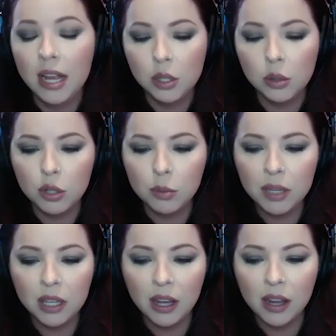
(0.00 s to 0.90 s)
So to
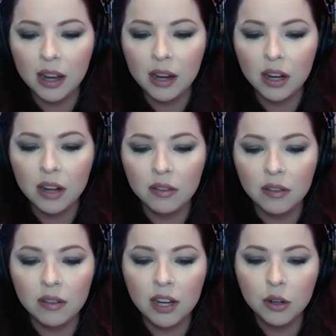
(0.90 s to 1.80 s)
me, and
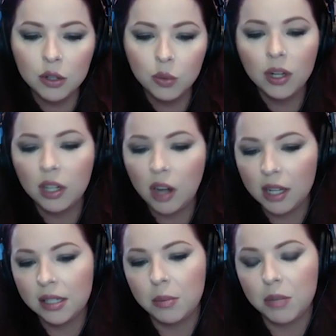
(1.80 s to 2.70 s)
here's one
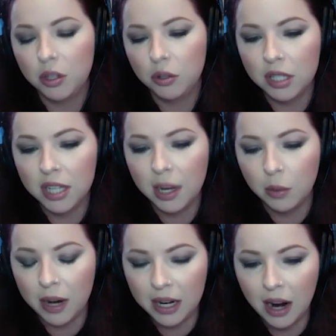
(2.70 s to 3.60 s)
concept that you can take
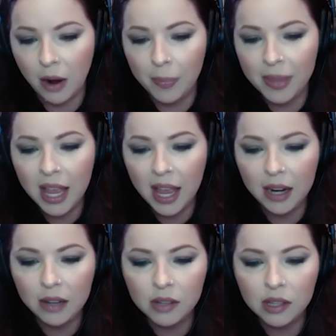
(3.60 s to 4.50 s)
right now,
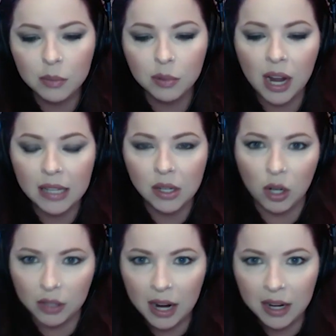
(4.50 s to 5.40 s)
anything that applies
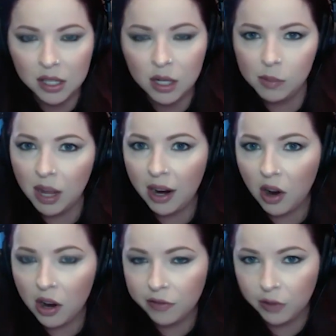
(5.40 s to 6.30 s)
online is going to apply
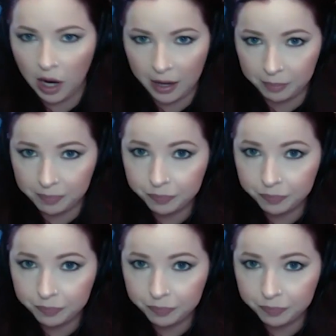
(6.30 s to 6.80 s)
offline.